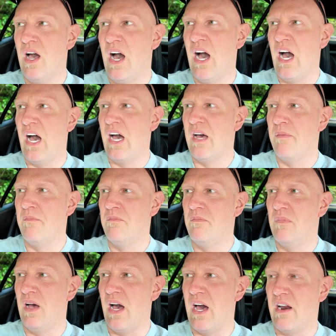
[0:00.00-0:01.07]

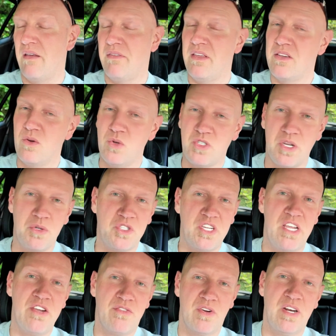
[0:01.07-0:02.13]
And I think also
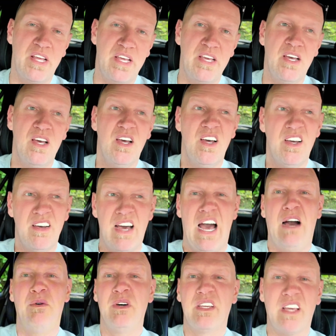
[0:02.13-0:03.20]
secretly
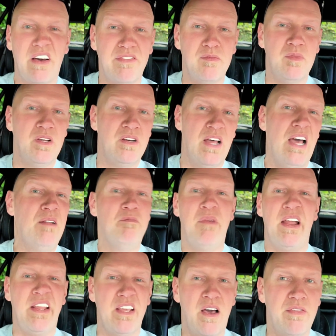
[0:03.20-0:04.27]
our government and
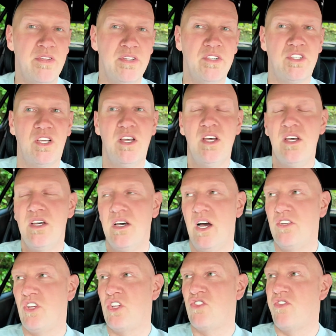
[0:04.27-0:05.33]
many others
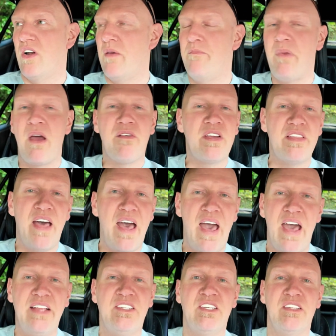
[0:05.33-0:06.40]
are just trying to bury their
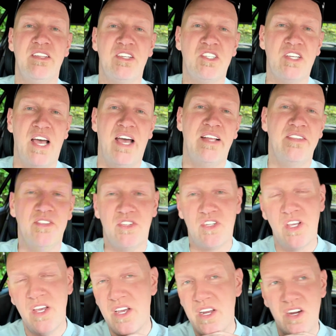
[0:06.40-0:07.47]
heads in the
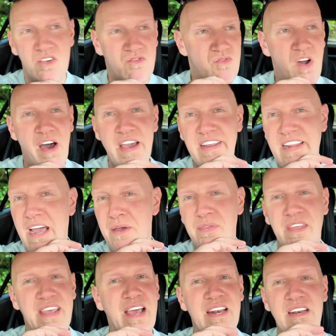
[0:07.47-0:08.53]
sands, ride
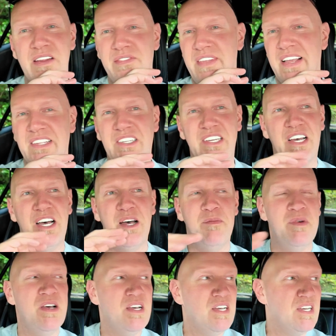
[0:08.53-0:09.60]
out the end of their
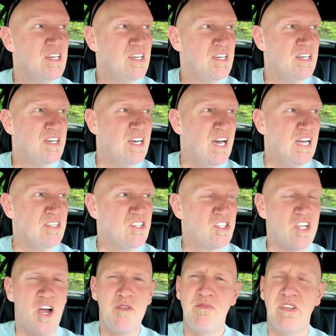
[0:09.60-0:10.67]
term, and
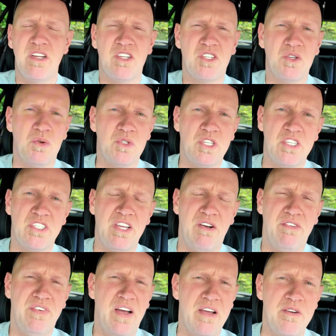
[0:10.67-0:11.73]
just hope that it sorts
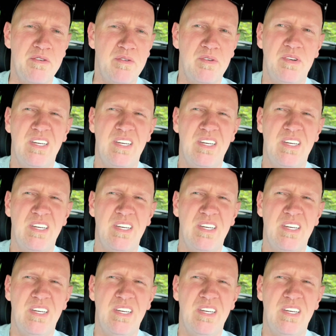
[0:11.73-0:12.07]
itself out.